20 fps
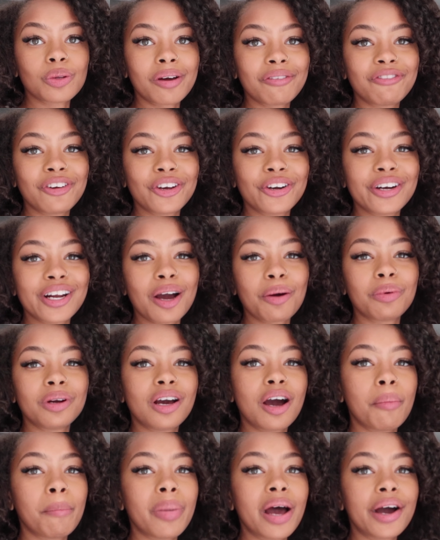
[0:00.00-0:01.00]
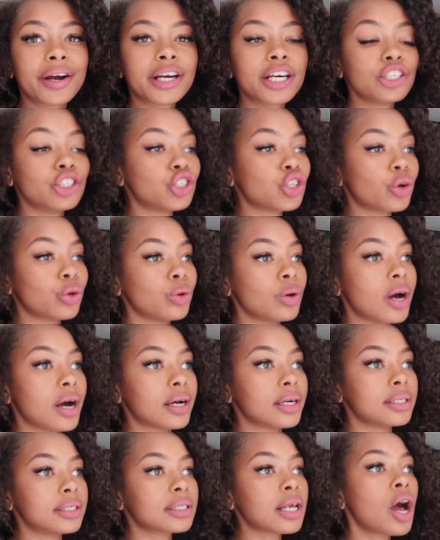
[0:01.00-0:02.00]
so I figured I would come back and show you
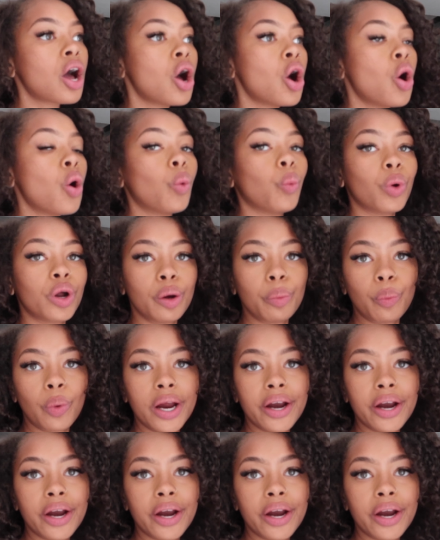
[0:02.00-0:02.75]
guys what I'm